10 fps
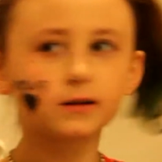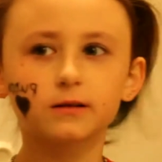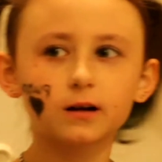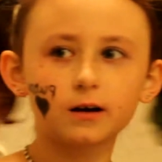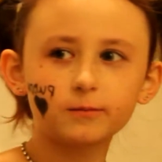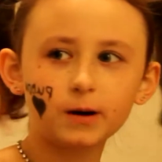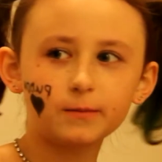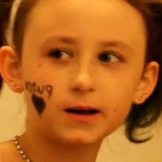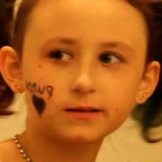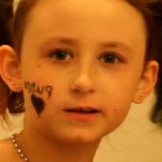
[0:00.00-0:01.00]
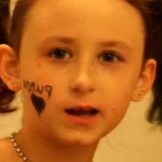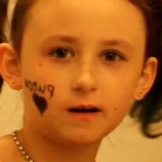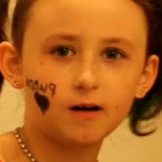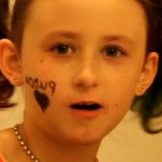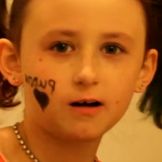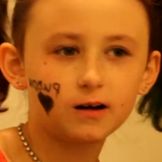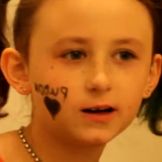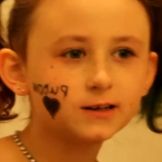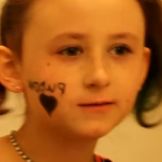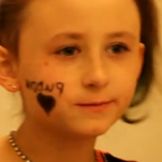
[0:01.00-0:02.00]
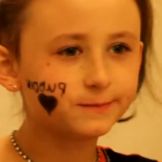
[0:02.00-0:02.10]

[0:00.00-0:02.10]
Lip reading: So I have my mascara on.